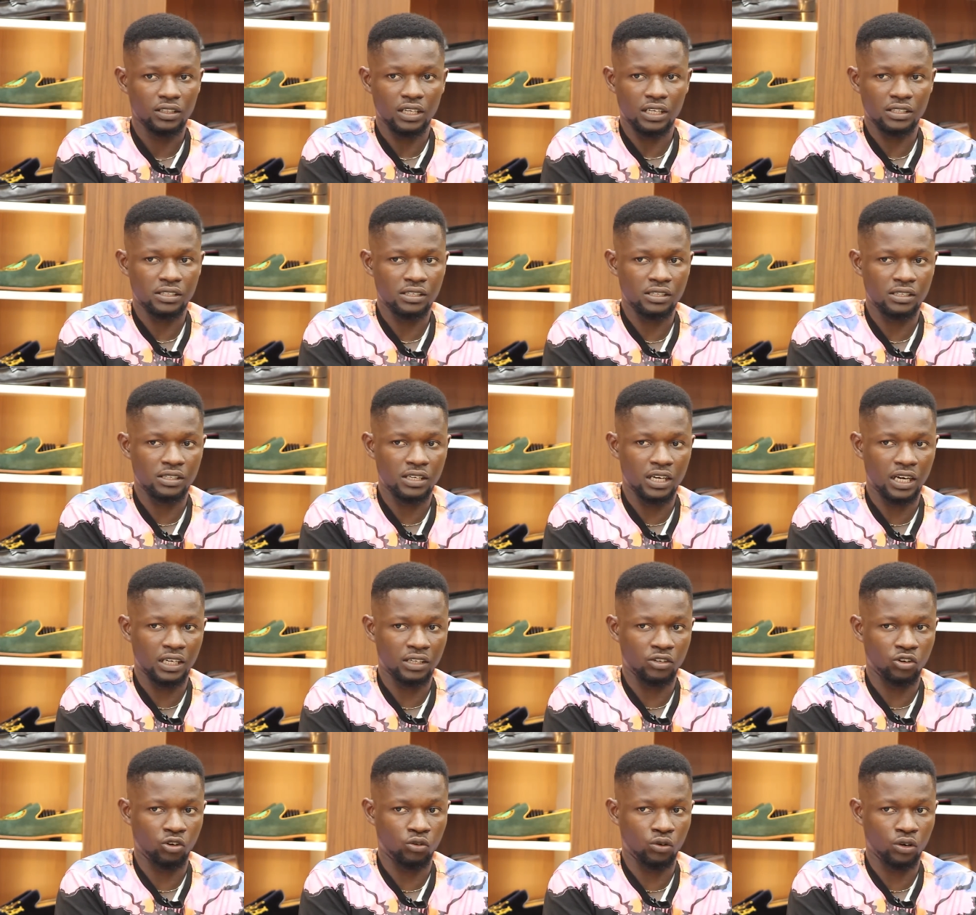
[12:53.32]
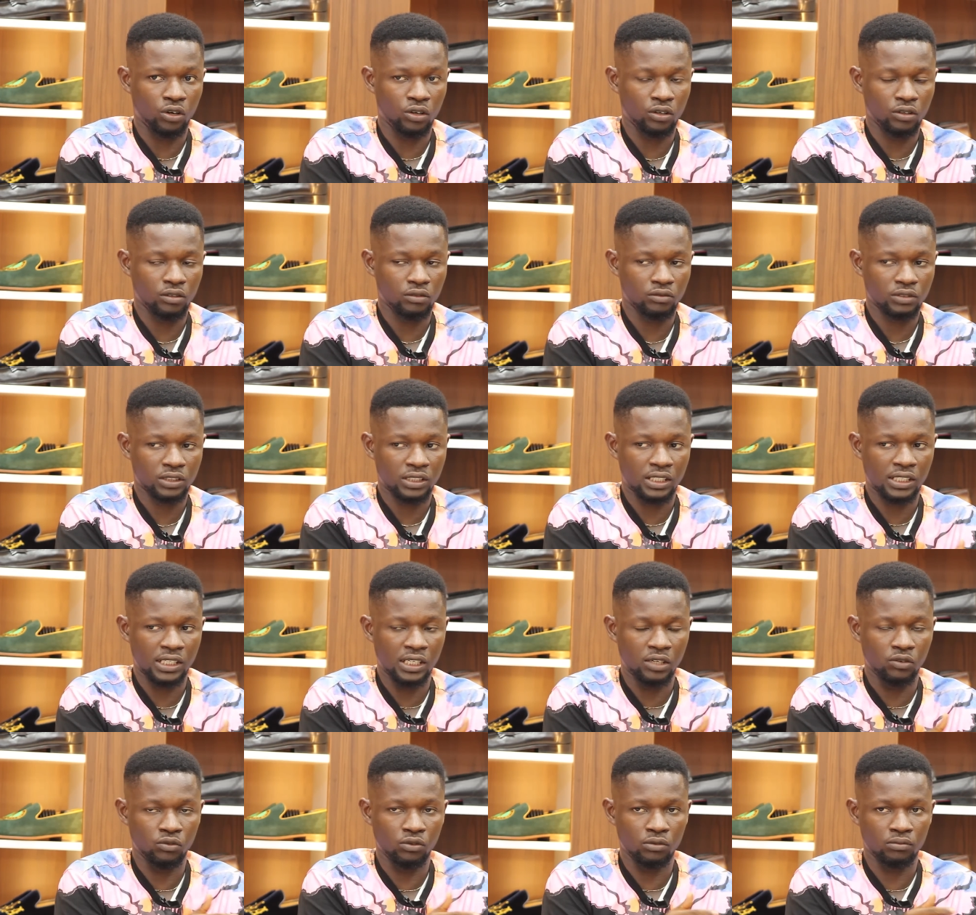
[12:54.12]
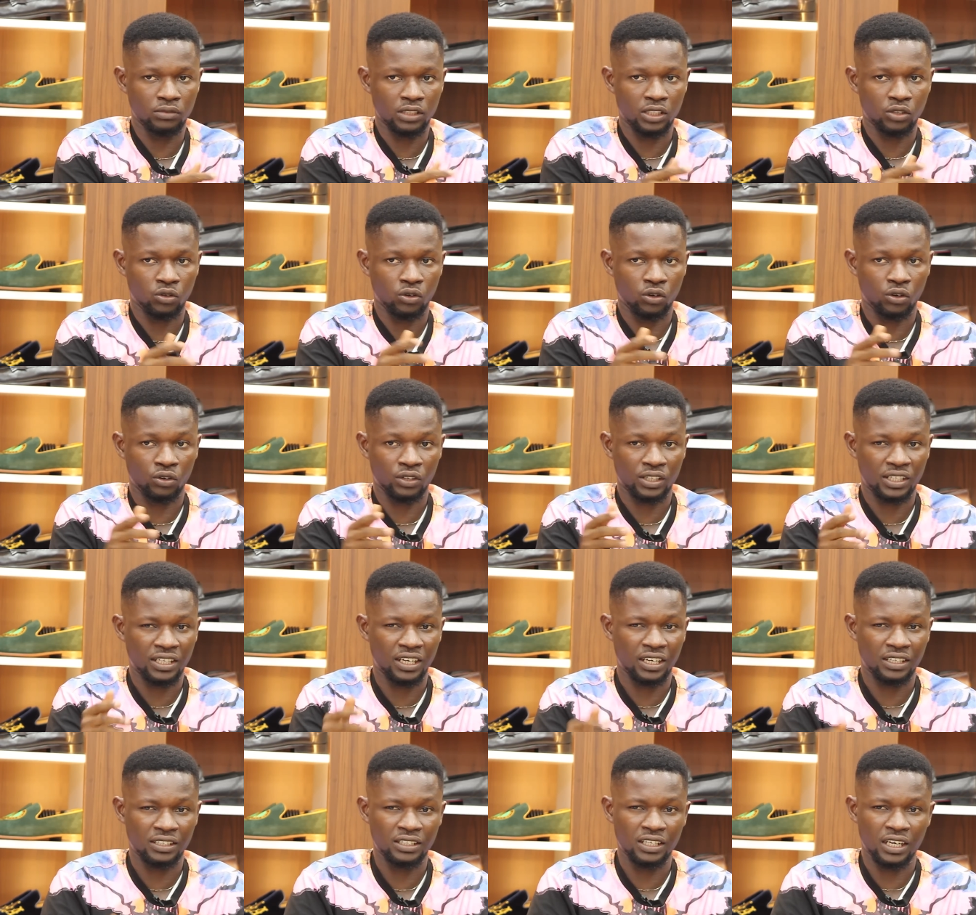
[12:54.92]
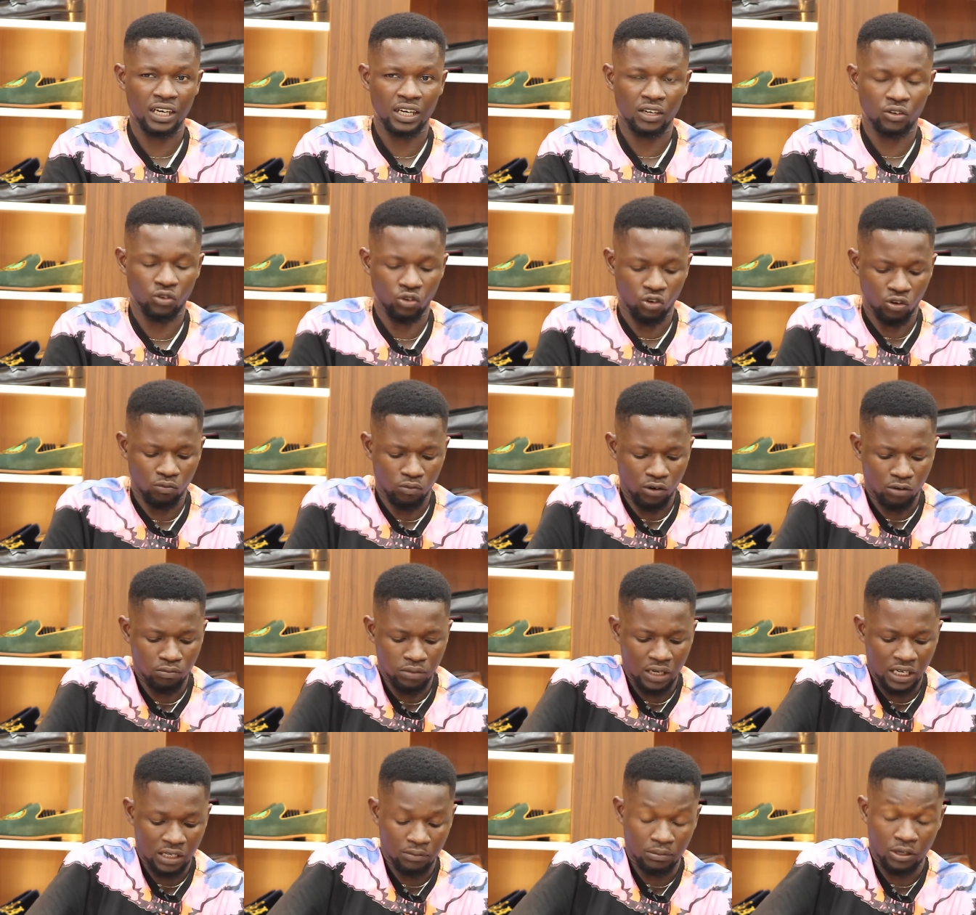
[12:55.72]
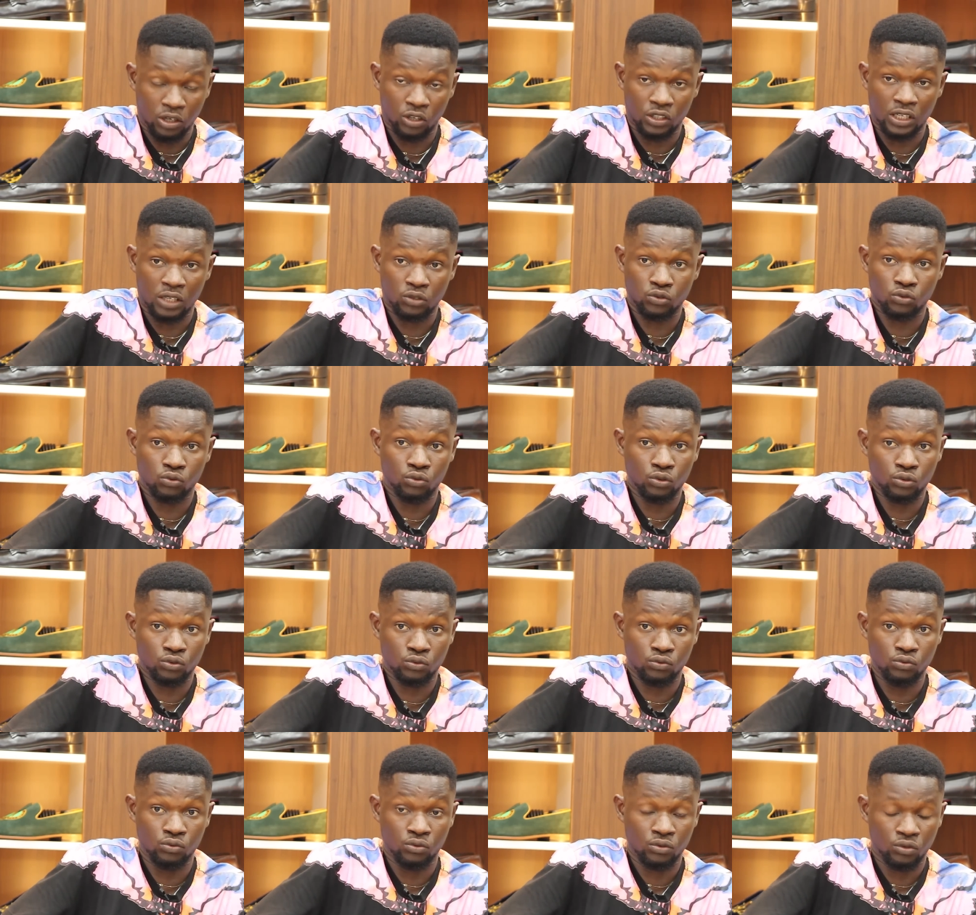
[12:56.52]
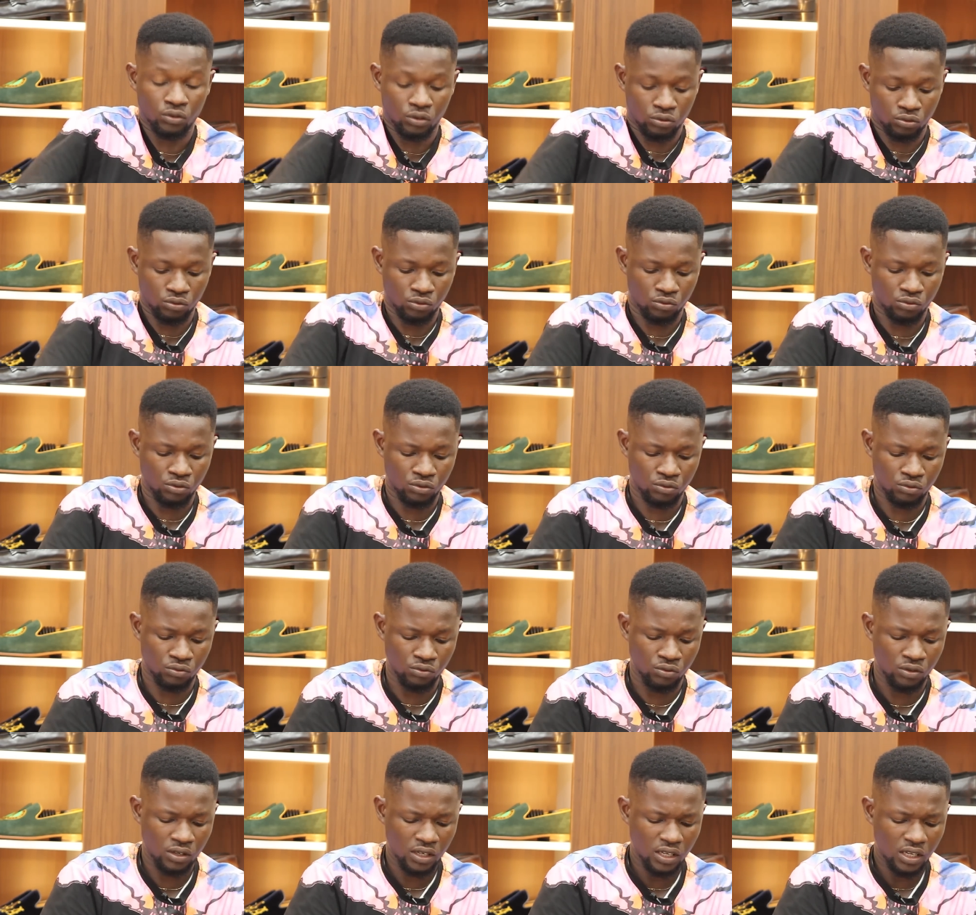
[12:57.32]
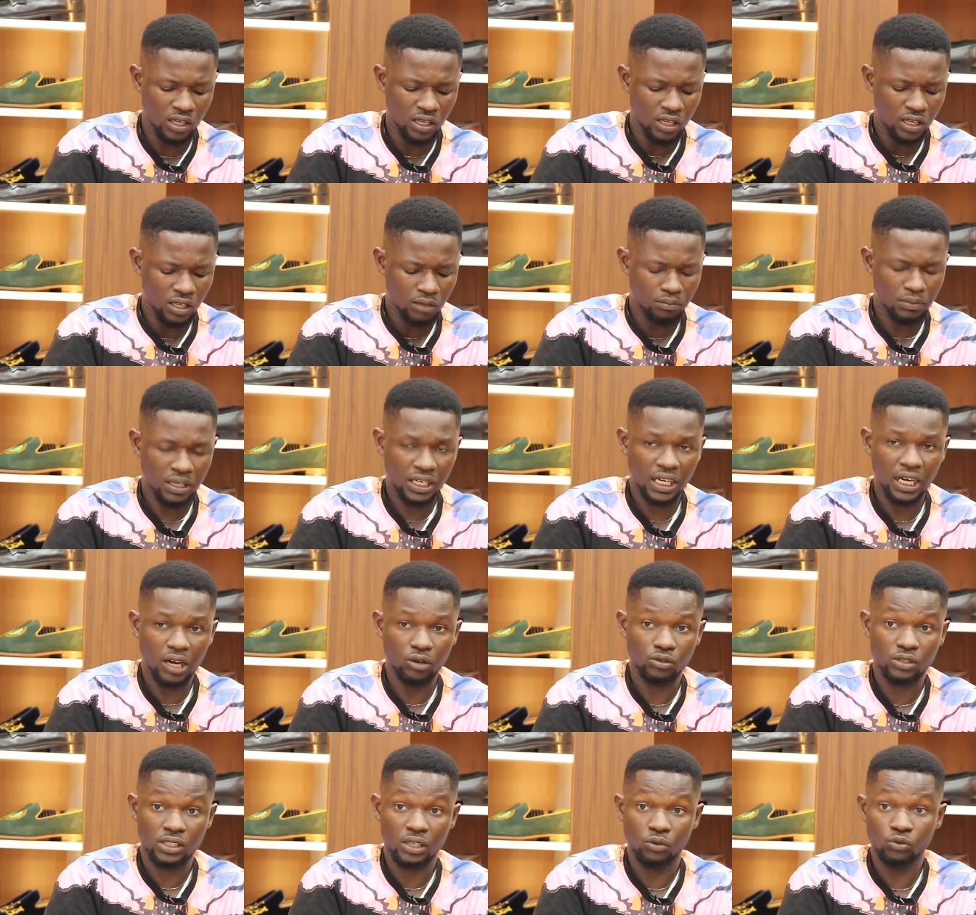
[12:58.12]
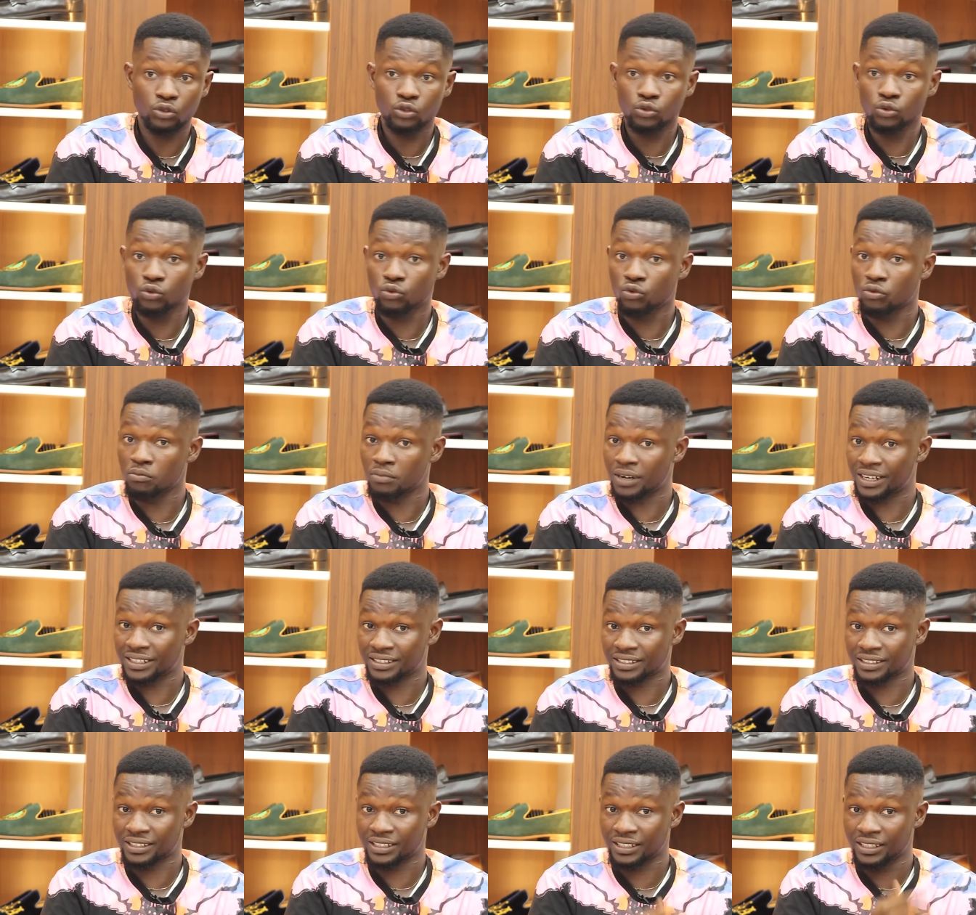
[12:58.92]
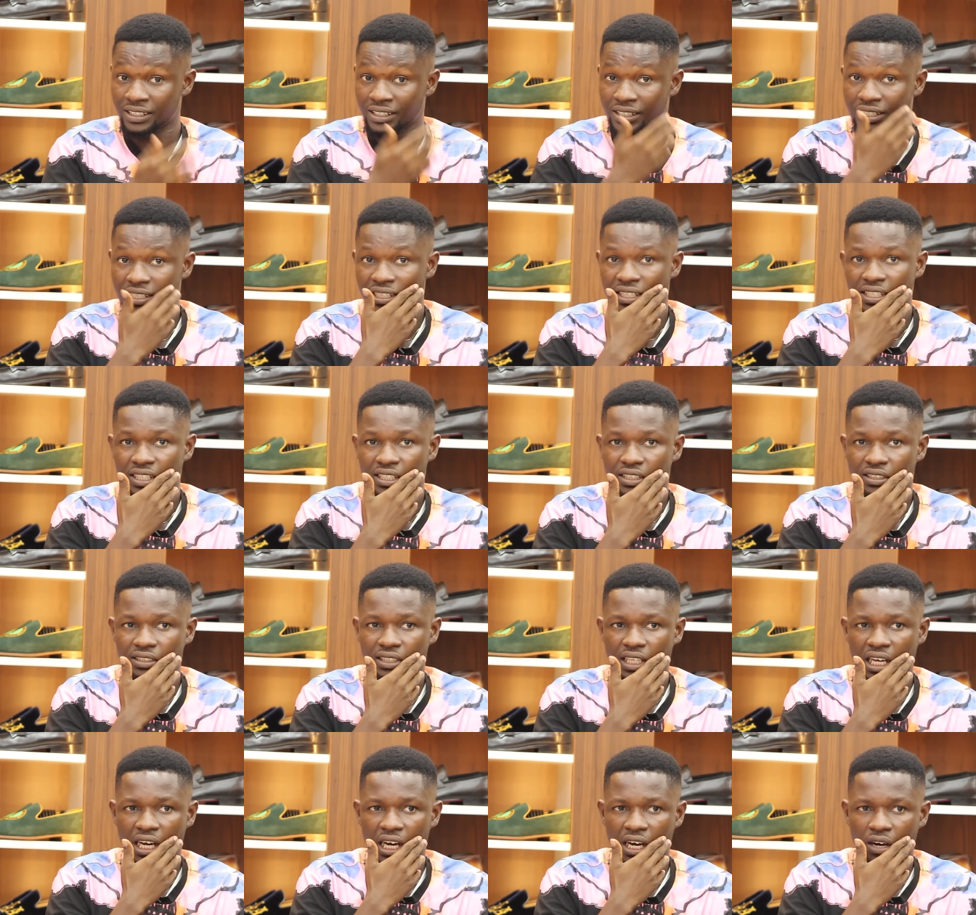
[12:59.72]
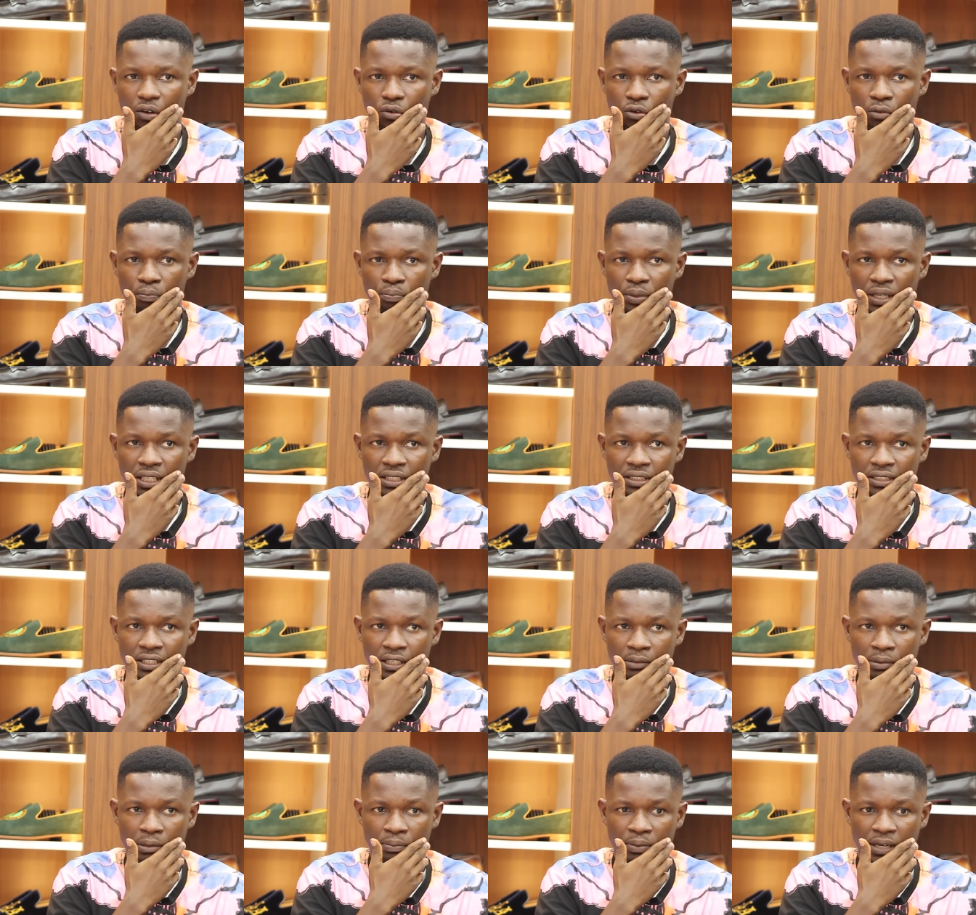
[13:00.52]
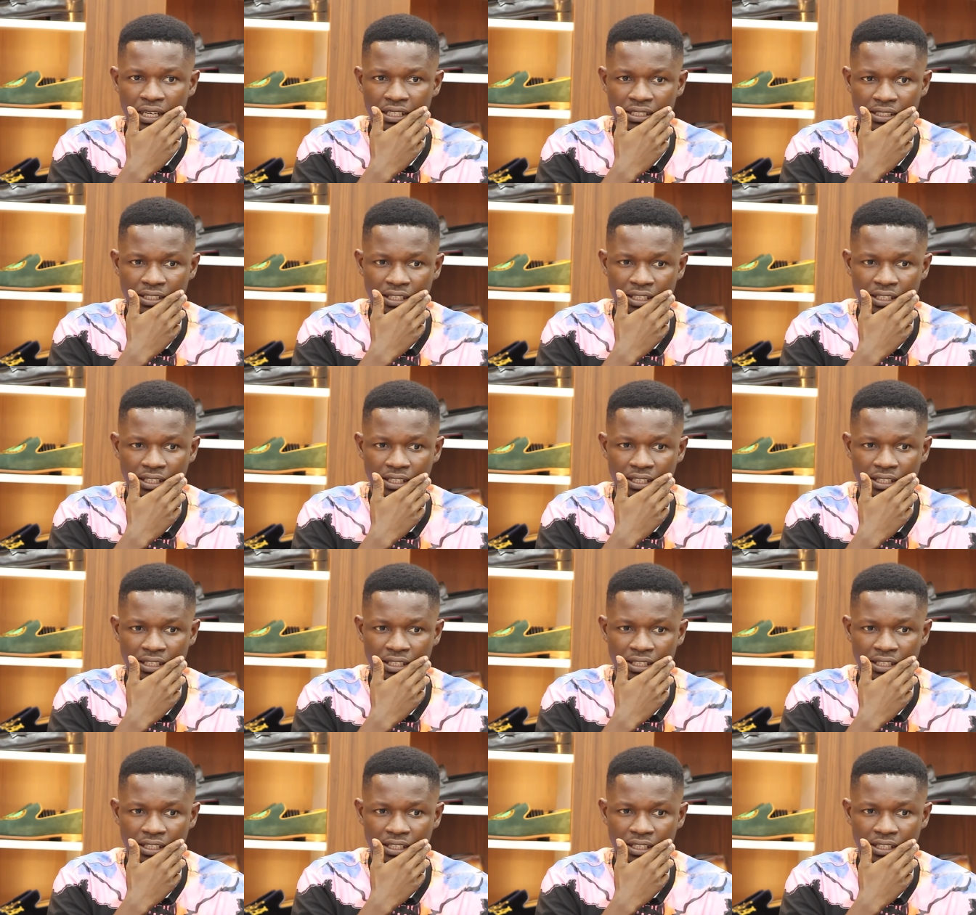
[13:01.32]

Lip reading: Now, you see, I had a single room in a hall, no idea, or Bob Brand, about that's so school, or so cool school. Minka was a Udu Kumasi, now open, tell Papa